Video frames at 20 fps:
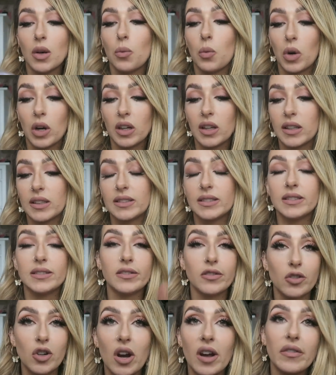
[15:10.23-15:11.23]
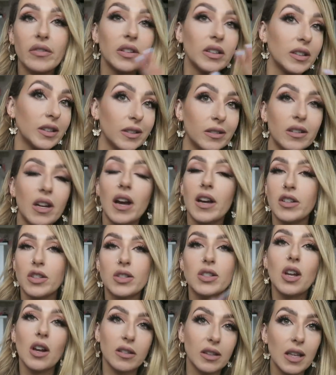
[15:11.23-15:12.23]
working and driving and I
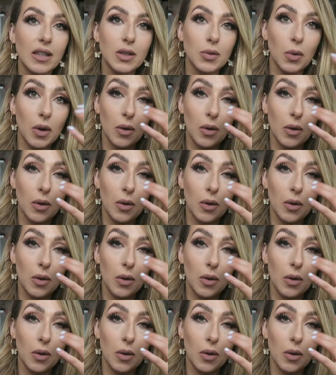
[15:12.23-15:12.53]
just thought that's